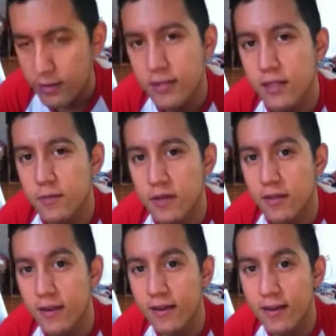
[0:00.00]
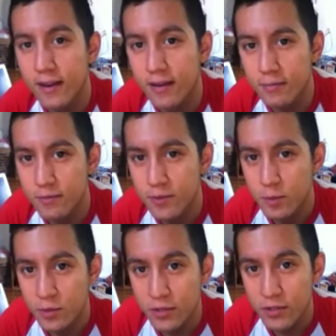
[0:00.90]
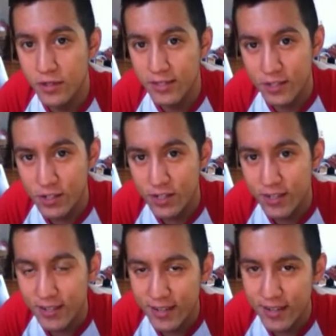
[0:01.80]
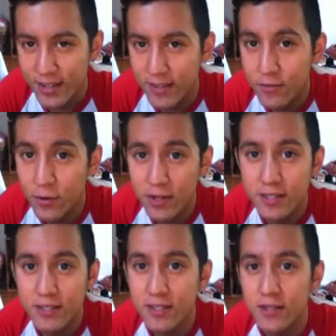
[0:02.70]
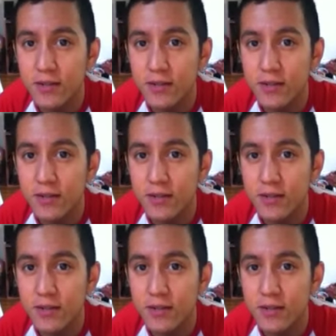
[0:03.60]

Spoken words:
telling me that I'm supposed to transition. And of course,